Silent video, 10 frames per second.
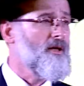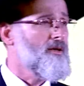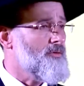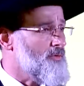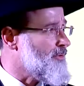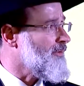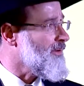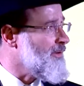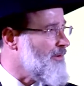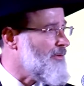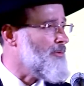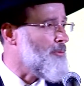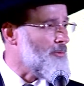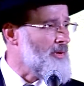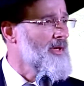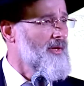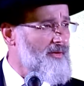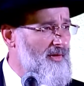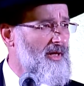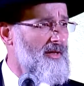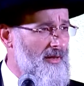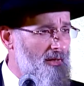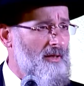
you surely know that